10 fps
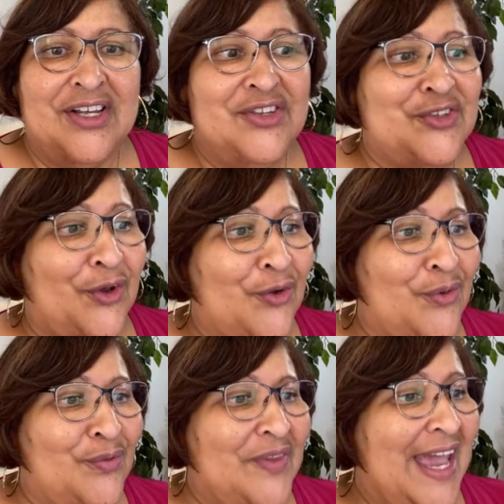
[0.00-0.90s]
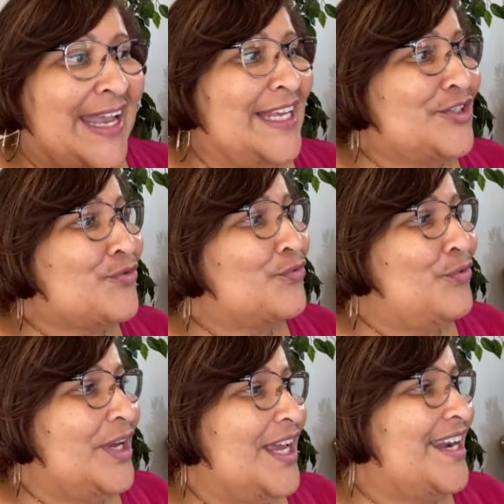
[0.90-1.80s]
So that gets
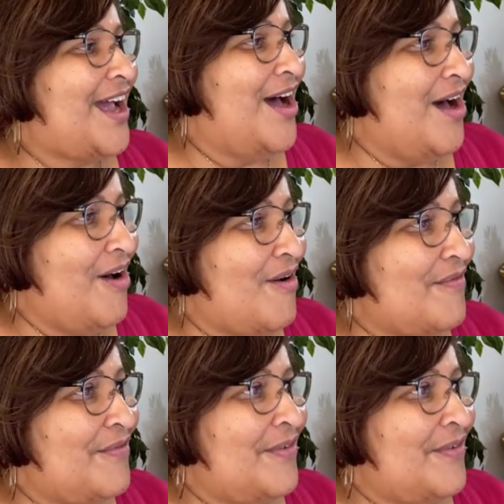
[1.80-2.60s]
rid of